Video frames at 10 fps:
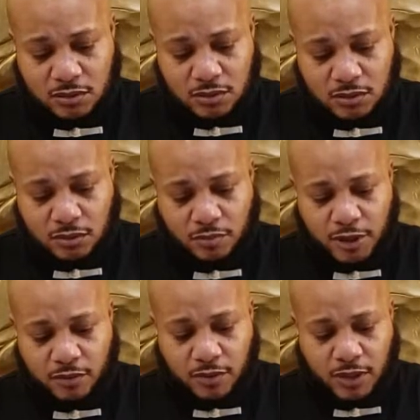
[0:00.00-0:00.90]
bit
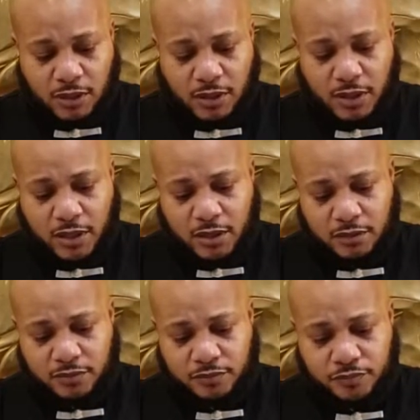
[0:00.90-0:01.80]
around
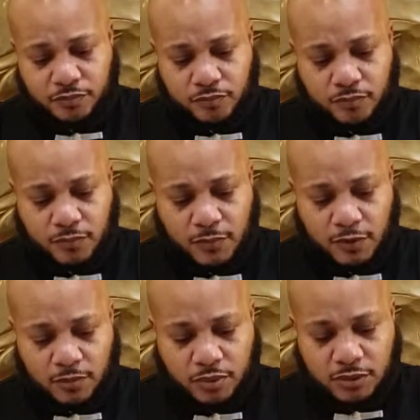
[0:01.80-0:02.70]
there.
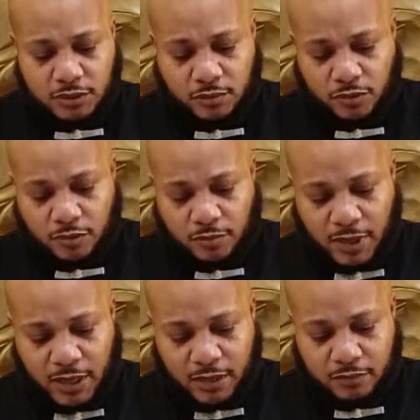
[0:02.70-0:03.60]
Put some on the
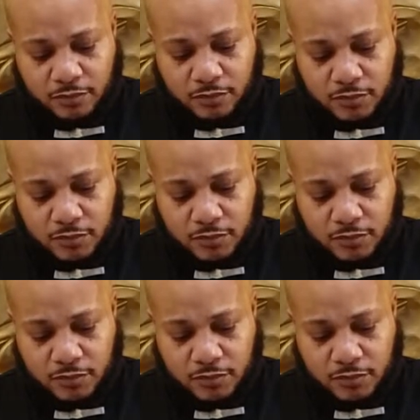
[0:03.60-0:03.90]
bottom.